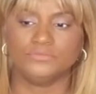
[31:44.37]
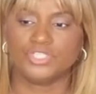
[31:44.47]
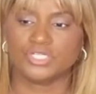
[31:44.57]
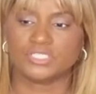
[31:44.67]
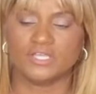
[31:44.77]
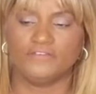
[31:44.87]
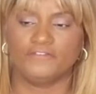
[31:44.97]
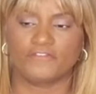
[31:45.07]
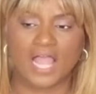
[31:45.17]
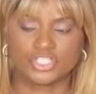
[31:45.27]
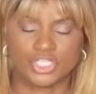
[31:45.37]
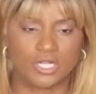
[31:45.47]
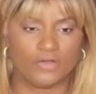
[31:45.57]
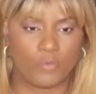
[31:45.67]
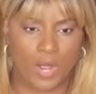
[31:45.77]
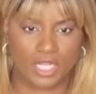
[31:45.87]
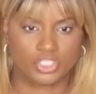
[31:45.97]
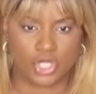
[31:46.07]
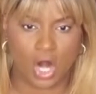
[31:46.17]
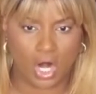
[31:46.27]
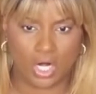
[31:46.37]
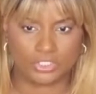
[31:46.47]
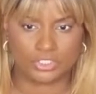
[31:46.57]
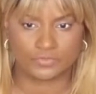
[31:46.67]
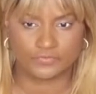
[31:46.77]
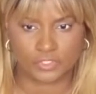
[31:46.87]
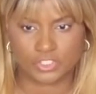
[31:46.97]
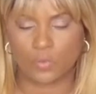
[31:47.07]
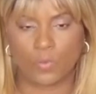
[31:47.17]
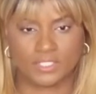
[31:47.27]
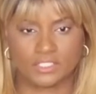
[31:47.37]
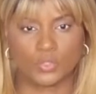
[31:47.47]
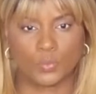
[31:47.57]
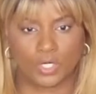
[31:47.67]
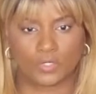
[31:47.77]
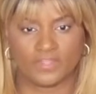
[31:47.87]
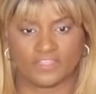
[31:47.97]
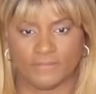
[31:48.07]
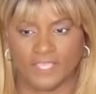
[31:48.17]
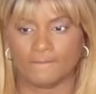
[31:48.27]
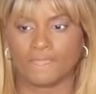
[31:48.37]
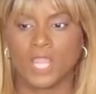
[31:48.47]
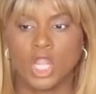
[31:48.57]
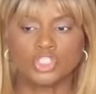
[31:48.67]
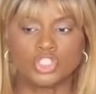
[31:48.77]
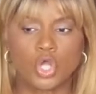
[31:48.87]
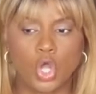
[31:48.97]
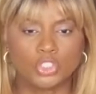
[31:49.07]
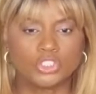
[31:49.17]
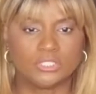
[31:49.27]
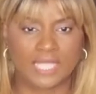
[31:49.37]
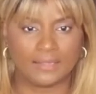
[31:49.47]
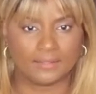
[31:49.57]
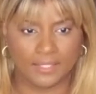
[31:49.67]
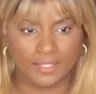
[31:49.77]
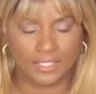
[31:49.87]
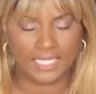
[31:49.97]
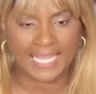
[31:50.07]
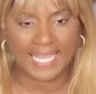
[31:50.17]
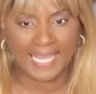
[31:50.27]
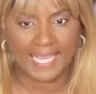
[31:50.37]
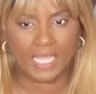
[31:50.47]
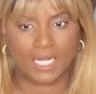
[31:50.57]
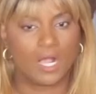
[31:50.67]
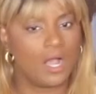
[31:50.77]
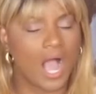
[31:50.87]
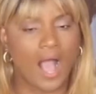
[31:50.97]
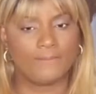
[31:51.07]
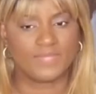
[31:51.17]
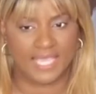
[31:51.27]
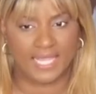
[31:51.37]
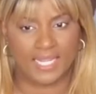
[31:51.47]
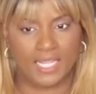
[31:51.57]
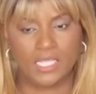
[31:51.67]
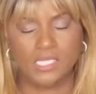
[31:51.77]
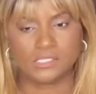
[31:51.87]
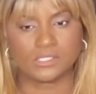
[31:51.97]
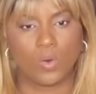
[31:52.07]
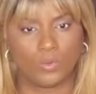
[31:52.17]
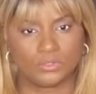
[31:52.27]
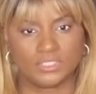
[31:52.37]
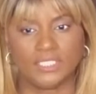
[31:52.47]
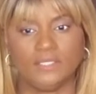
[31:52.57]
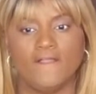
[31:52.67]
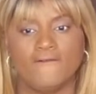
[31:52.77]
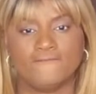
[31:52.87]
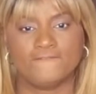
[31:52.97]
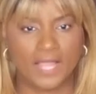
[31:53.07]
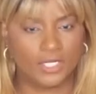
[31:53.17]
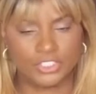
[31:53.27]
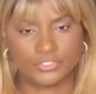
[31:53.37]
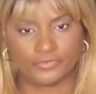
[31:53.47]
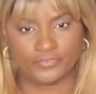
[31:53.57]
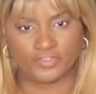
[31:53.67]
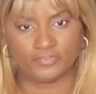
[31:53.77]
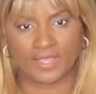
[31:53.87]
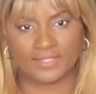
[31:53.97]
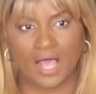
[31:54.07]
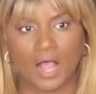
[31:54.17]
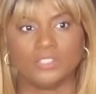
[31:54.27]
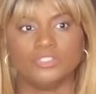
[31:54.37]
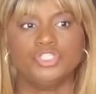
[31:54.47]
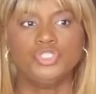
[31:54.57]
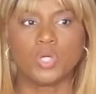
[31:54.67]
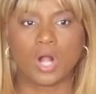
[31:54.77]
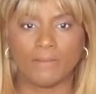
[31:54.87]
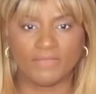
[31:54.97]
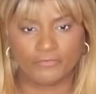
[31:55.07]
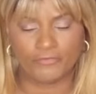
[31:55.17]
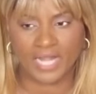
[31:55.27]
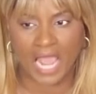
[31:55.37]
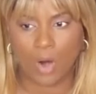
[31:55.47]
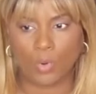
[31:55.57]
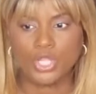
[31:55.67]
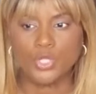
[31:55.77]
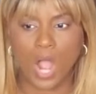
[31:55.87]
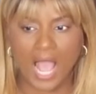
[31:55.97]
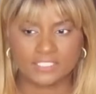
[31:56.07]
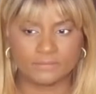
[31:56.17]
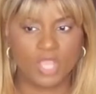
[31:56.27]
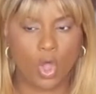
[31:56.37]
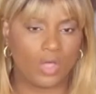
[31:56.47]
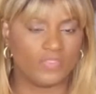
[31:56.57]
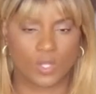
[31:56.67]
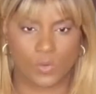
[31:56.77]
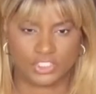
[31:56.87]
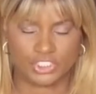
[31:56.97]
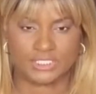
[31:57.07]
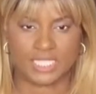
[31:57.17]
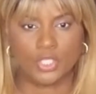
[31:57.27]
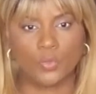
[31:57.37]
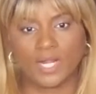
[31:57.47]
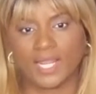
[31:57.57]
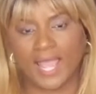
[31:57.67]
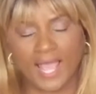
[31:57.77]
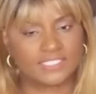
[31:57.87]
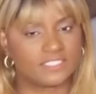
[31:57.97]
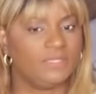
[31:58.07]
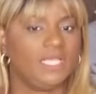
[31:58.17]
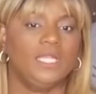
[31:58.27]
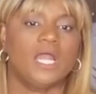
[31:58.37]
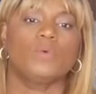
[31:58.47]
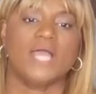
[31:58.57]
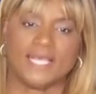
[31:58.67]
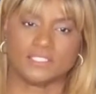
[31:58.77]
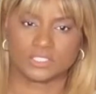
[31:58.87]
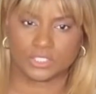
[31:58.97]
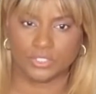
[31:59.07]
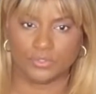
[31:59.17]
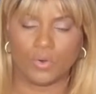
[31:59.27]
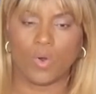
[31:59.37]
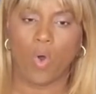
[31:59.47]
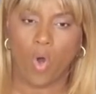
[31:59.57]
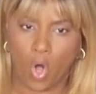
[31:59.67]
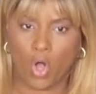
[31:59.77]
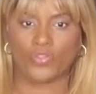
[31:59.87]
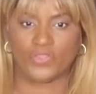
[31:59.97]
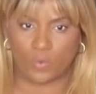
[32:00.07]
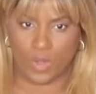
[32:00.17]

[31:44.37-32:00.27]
just a fraction of what I charge for someone to work with me. So go to that link and get it. It's only $555. You come in for an hour. You ask me all the questions that you want to ask me, and I will answer you all the